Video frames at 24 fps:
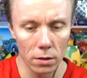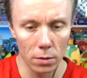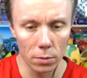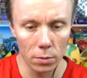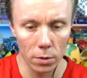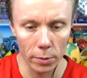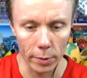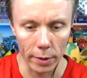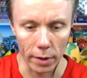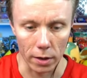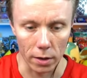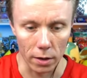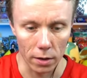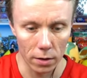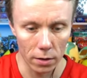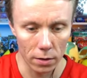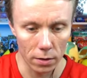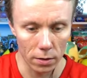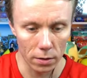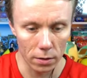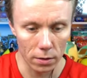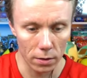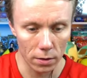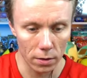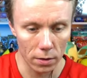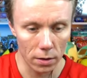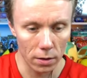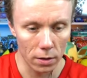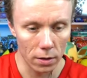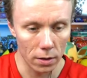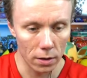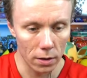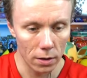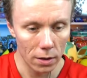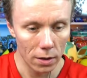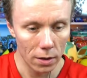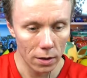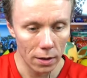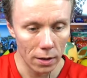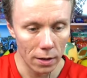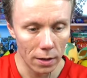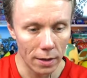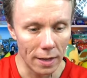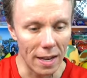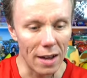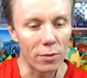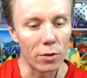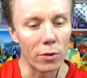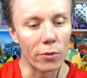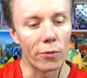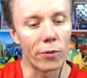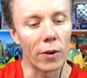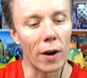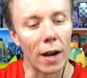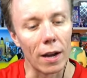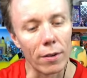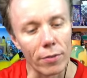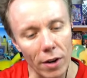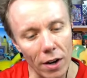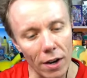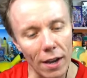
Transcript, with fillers: What do we got? Level 5.